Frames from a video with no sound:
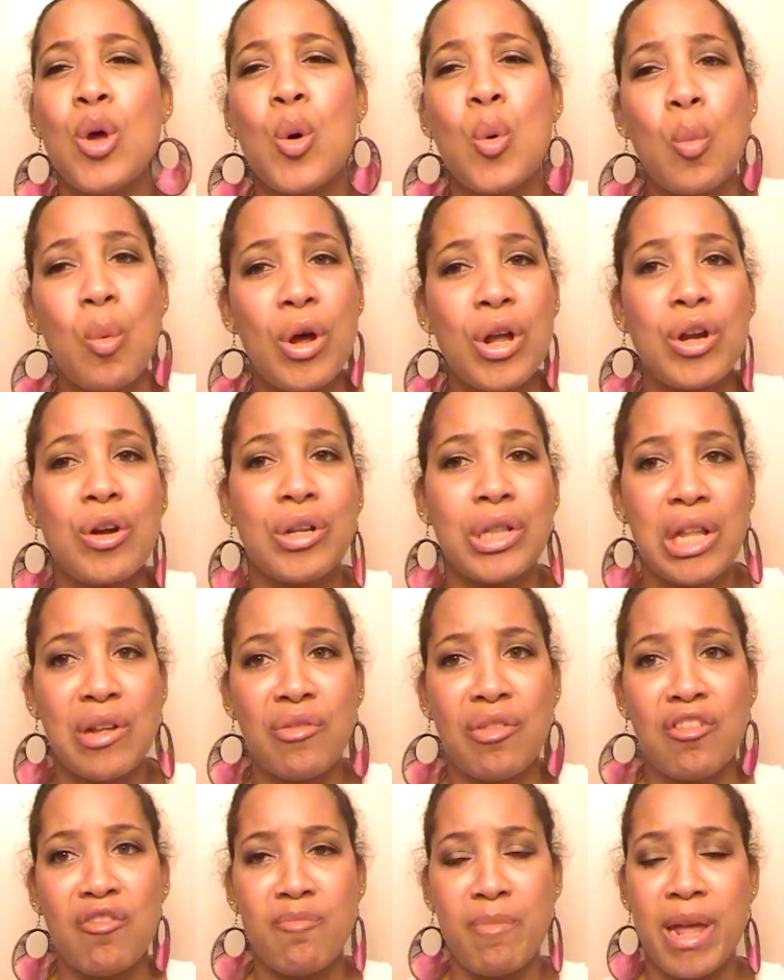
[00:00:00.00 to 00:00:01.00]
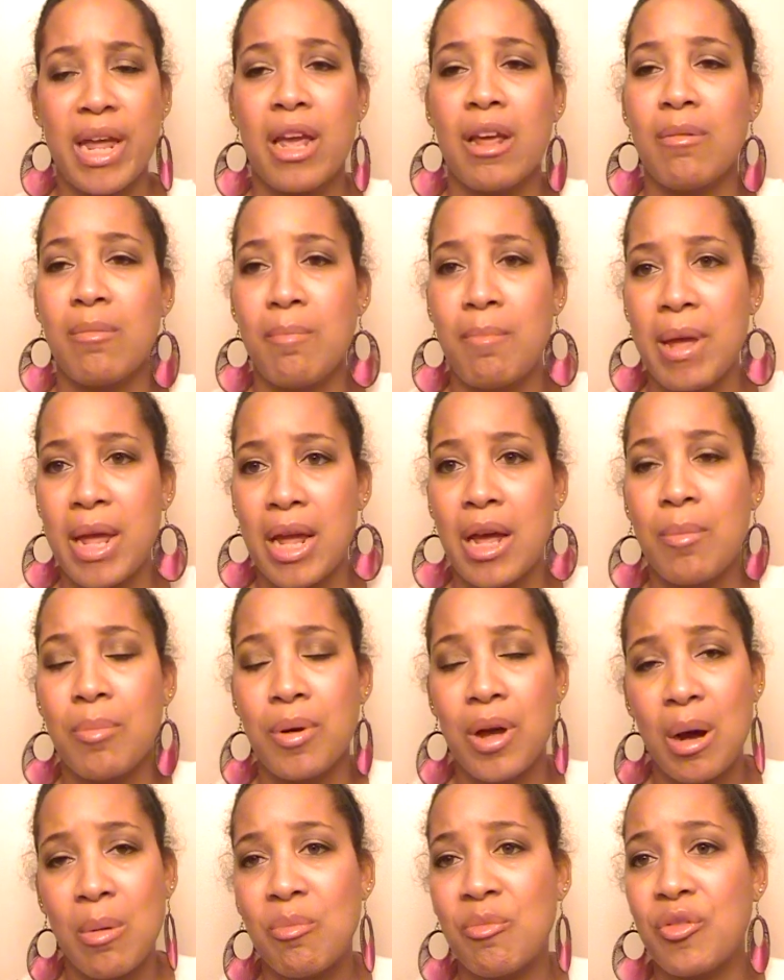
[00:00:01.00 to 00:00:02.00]
what your level of makeup
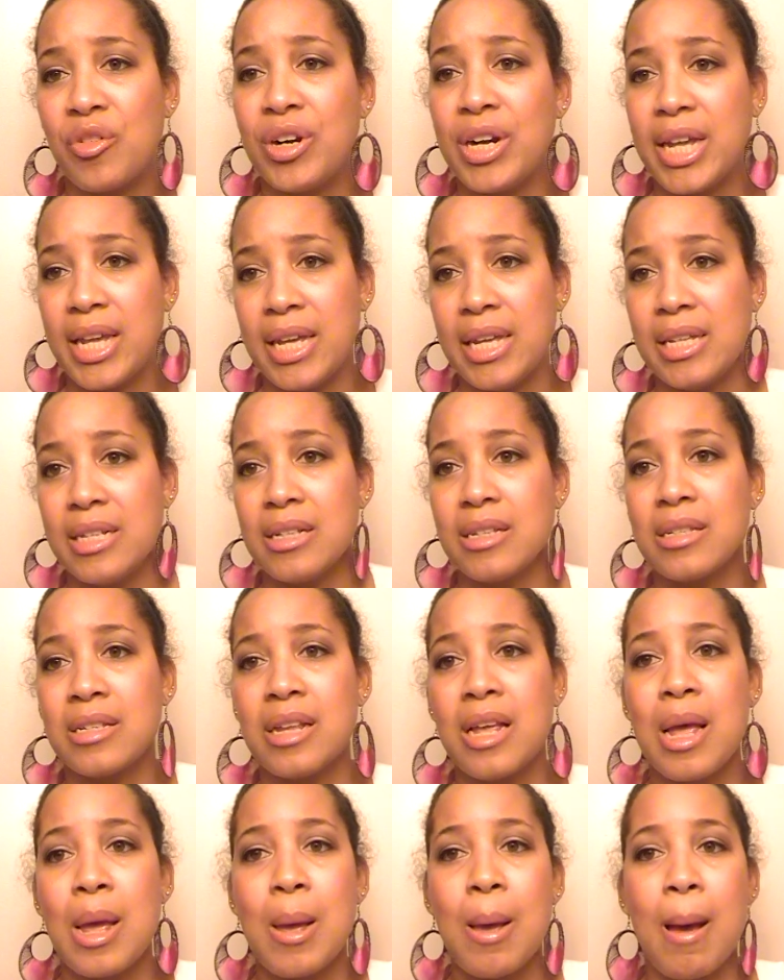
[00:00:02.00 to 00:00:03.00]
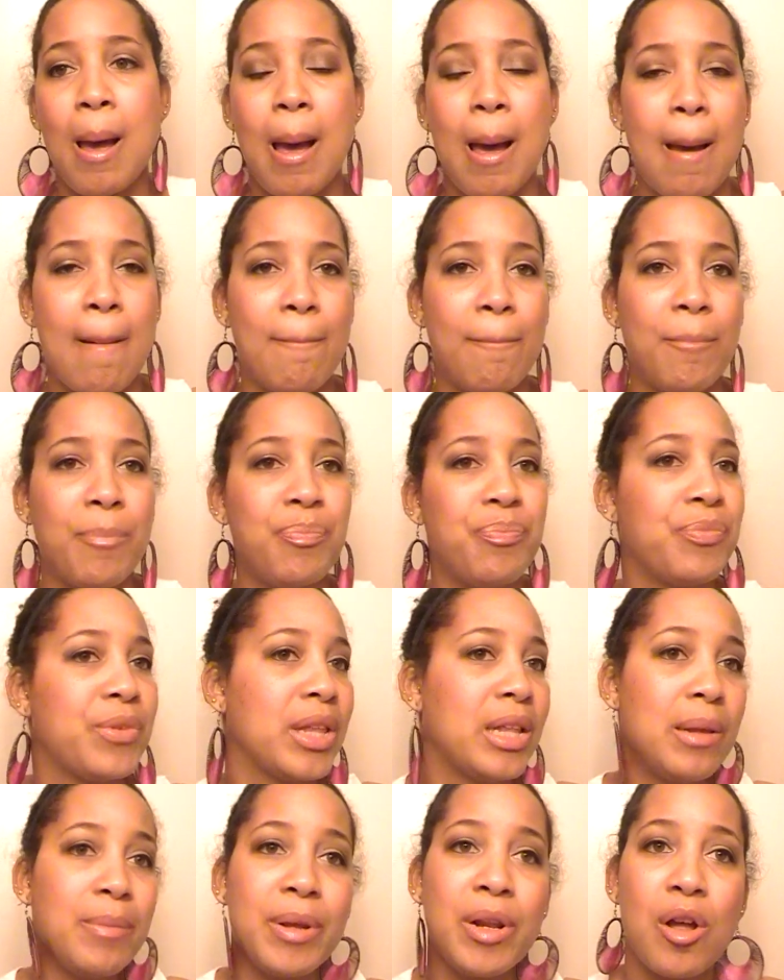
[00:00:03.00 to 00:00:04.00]
comfort is.
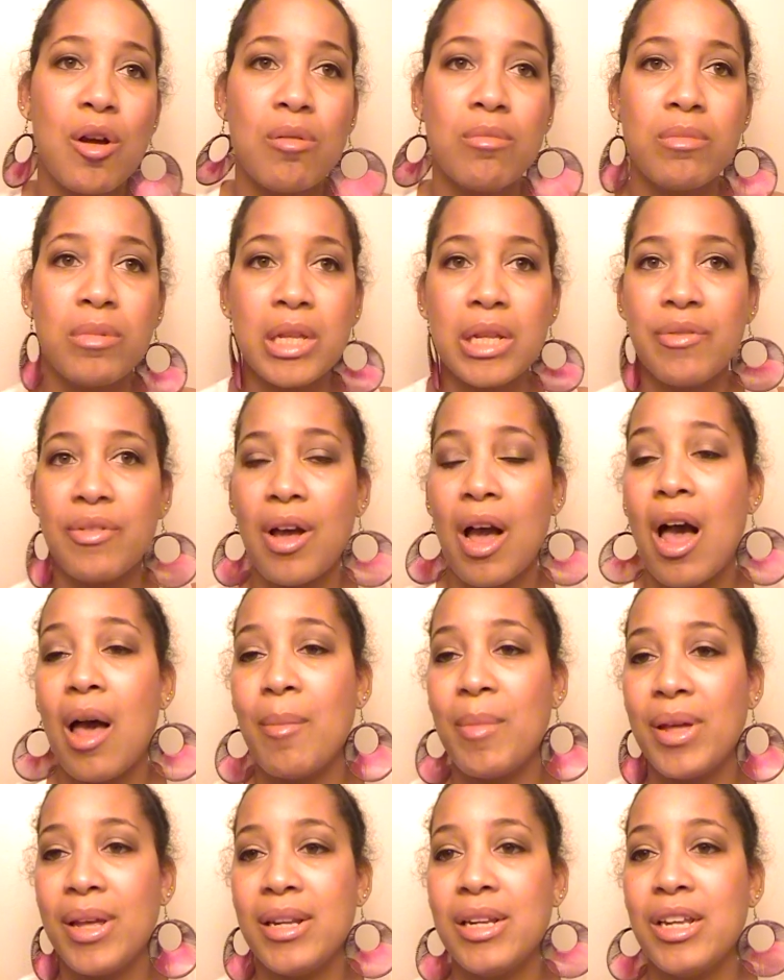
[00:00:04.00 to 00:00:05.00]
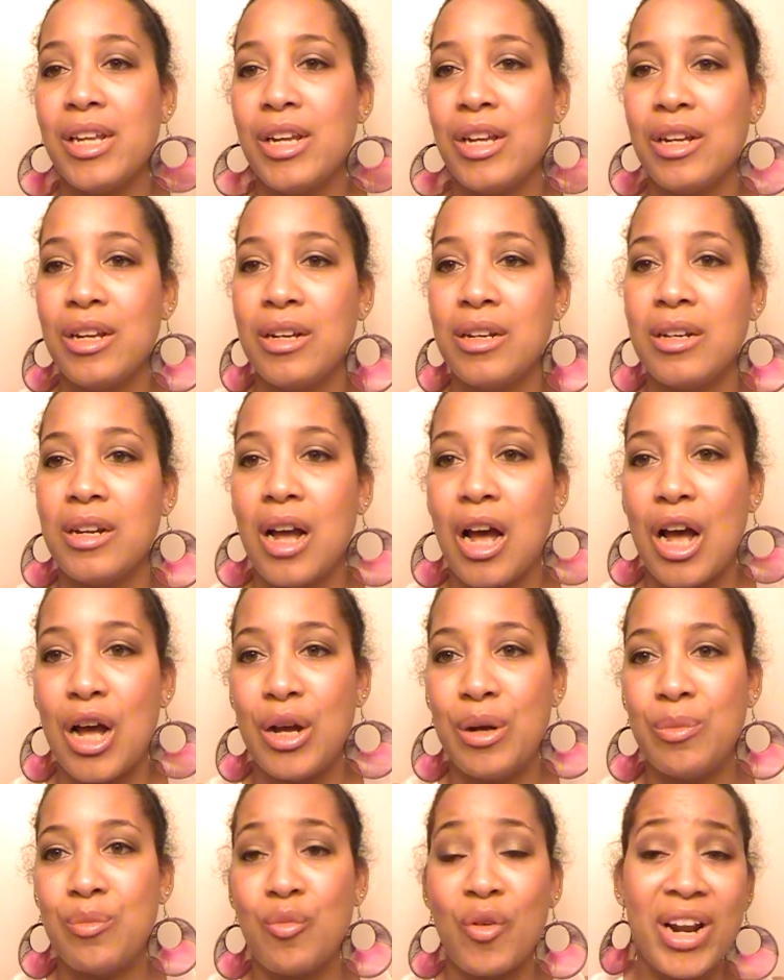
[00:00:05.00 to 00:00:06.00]
Let me know. Leave a comment,
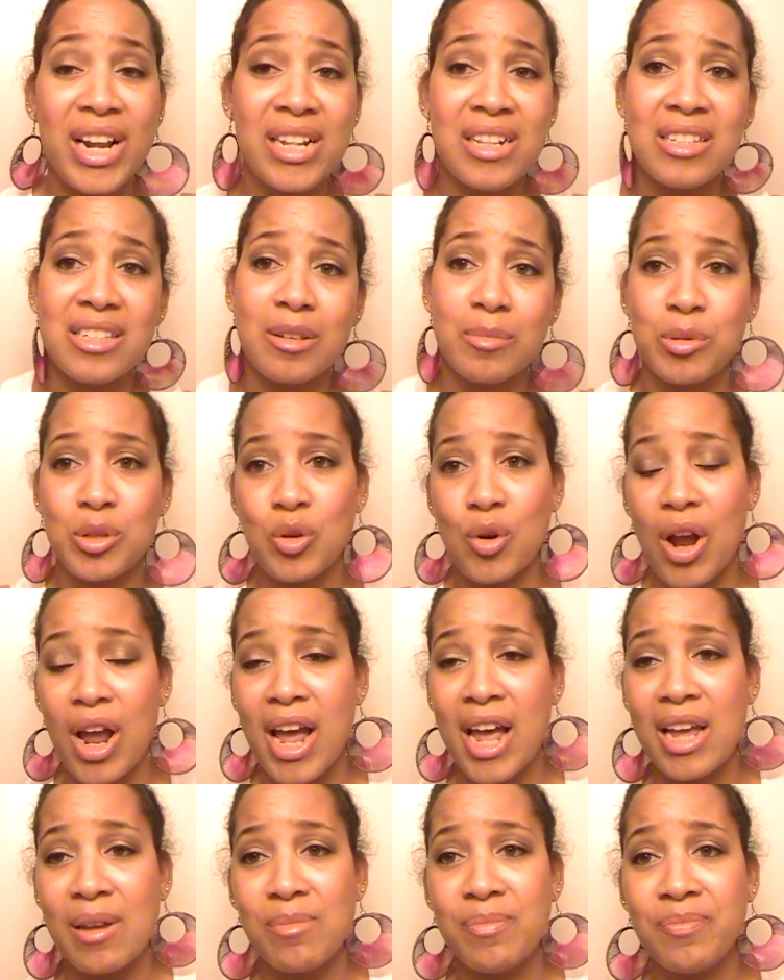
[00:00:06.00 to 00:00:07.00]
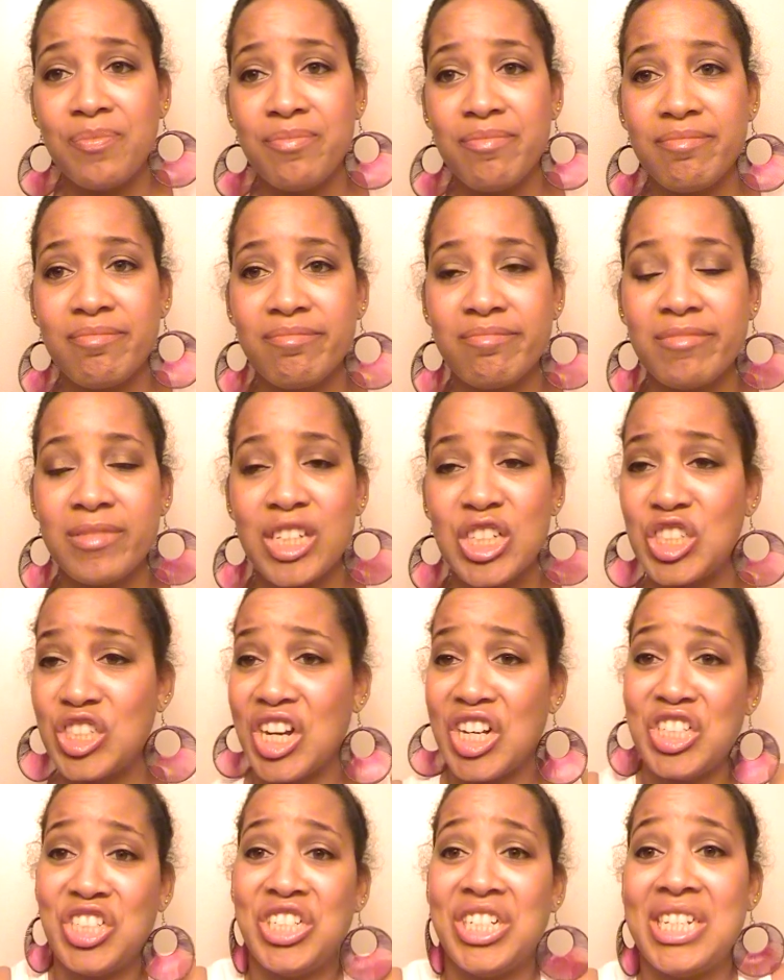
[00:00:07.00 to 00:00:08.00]
rate, subscribe,
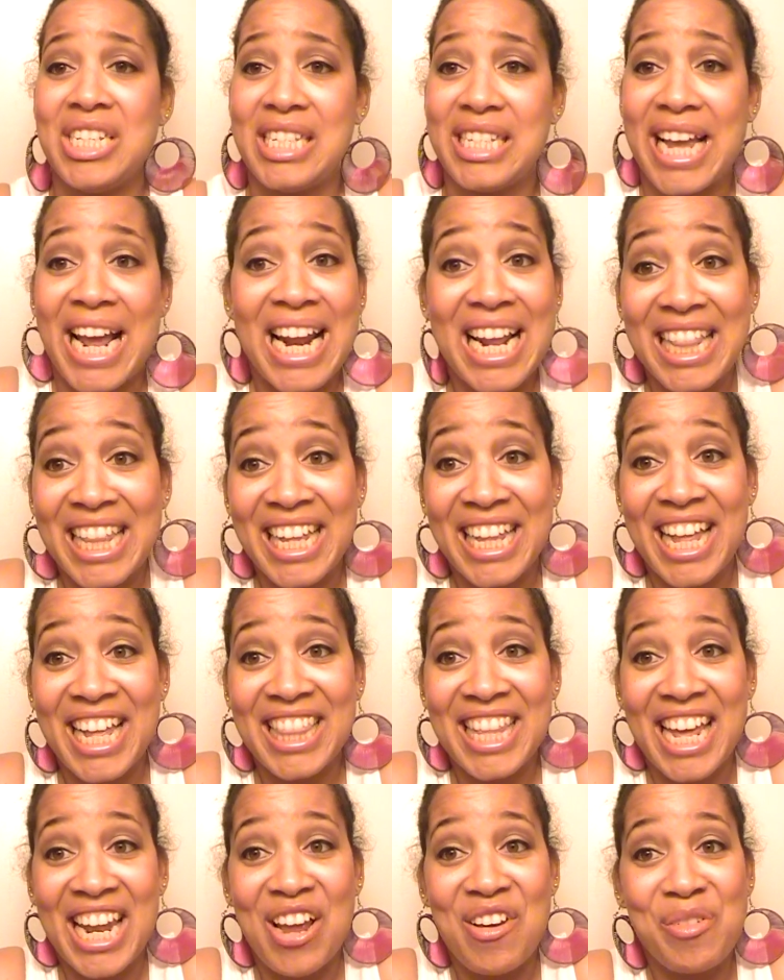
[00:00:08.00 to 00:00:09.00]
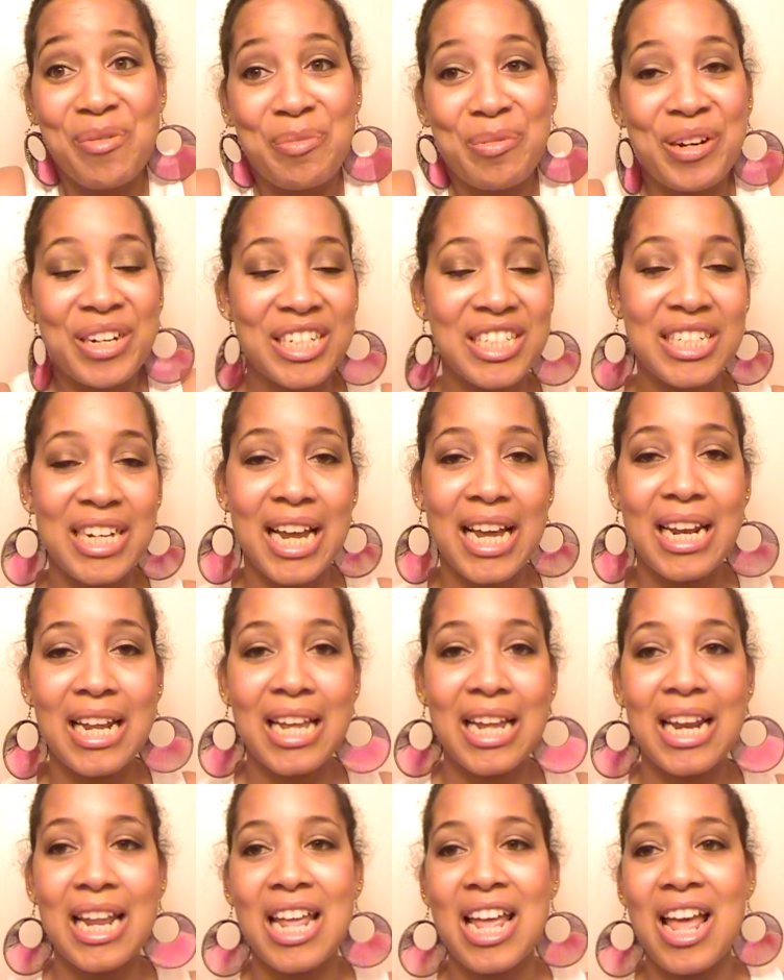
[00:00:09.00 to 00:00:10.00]
suggestions, anything like that. I would appreciate
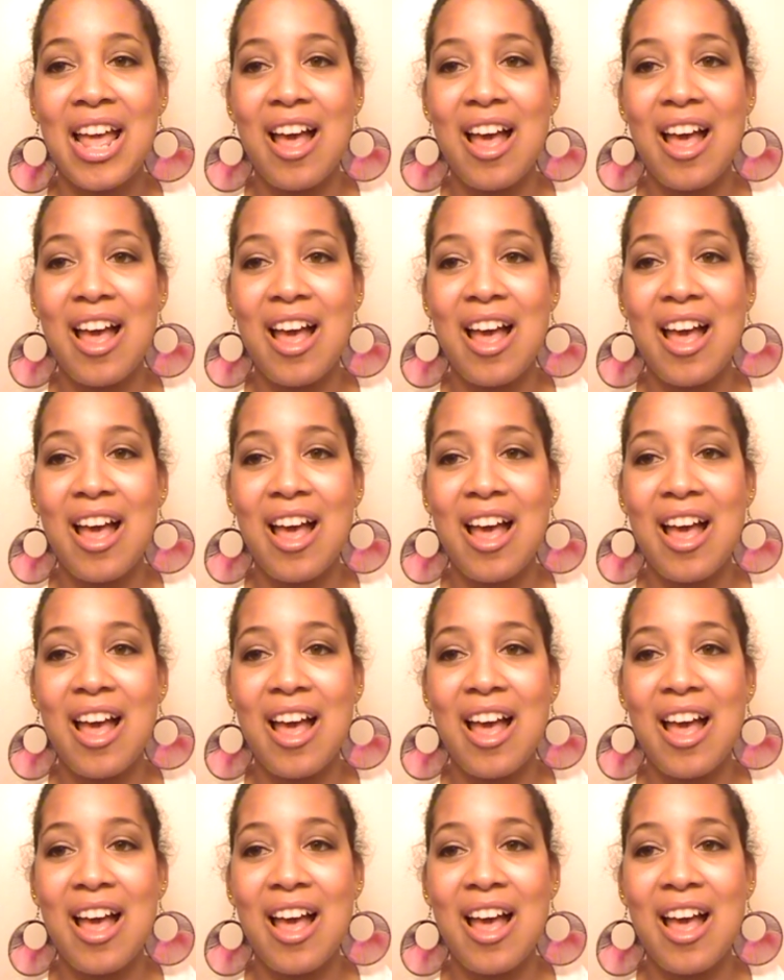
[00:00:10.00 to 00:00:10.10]
it.